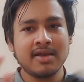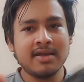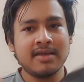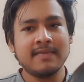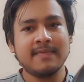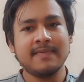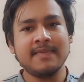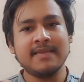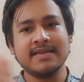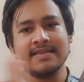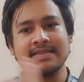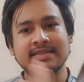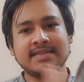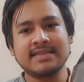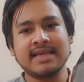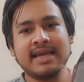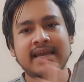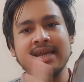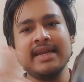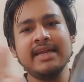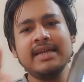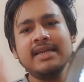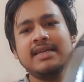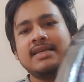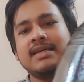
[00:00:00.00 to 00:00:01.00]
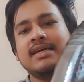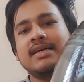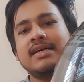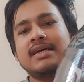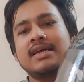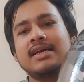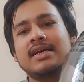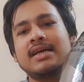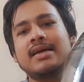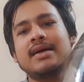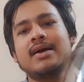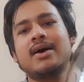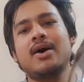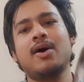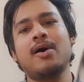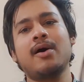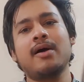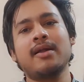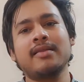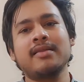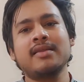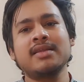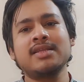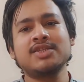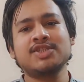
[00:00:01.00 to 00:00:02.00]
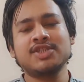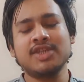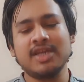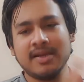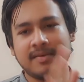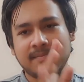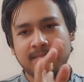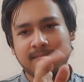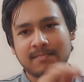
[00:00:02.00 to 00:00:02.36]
the side, or the chin.